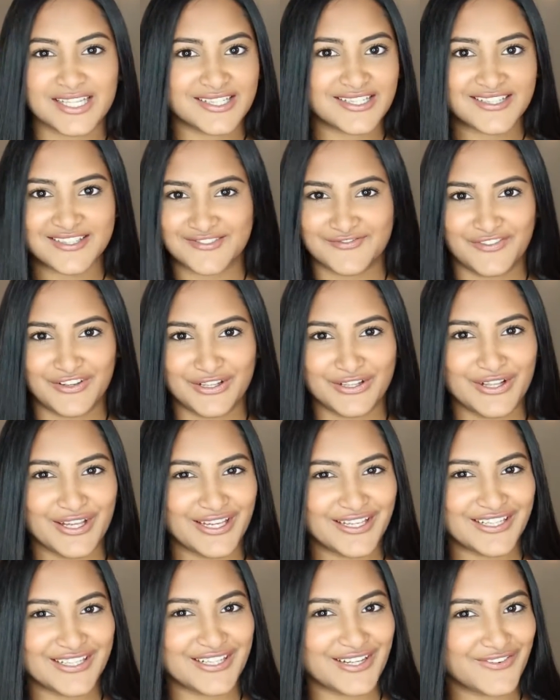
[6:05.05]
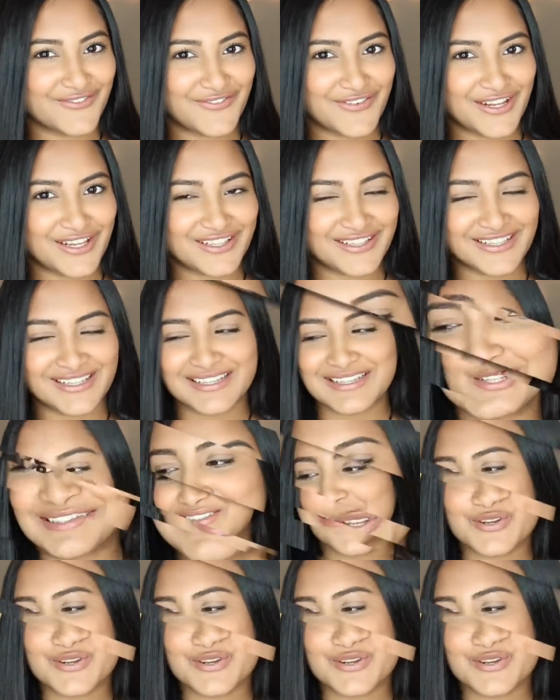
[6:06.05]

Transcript: That doesn't feel like a good feeling.